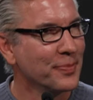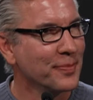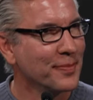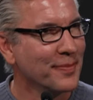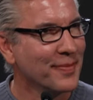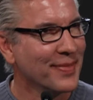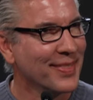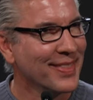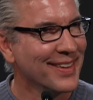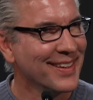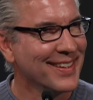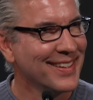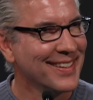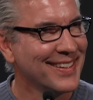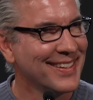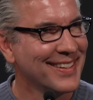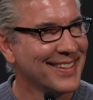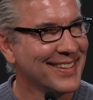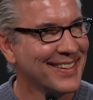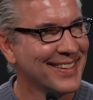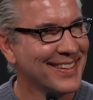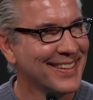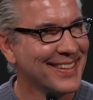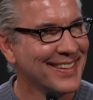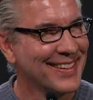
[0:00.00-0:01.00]

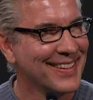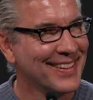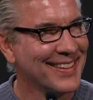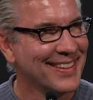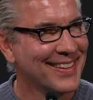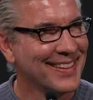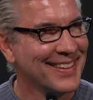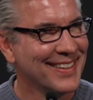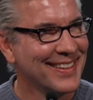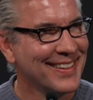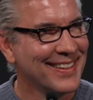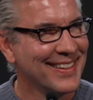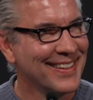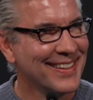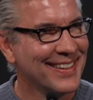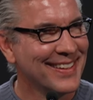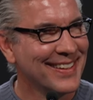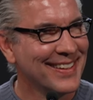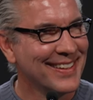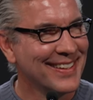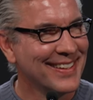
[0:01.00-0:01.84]
Nobody speaks.